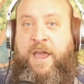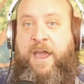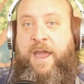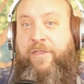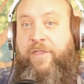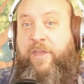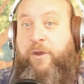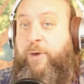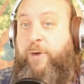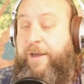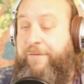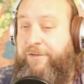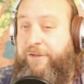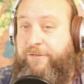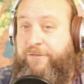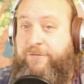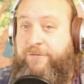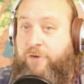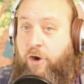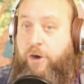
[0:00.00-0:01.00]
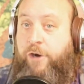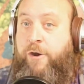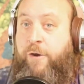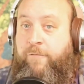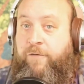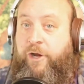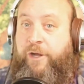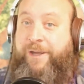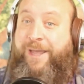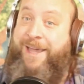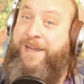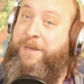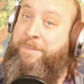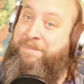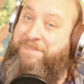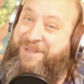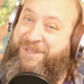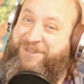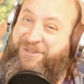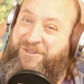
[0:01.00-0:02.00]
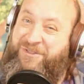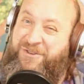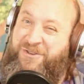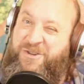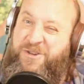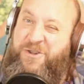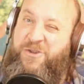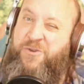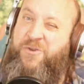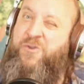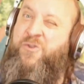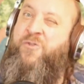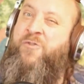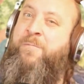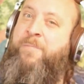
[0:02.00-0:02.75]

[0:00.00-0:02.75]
and then we have to start over again and build new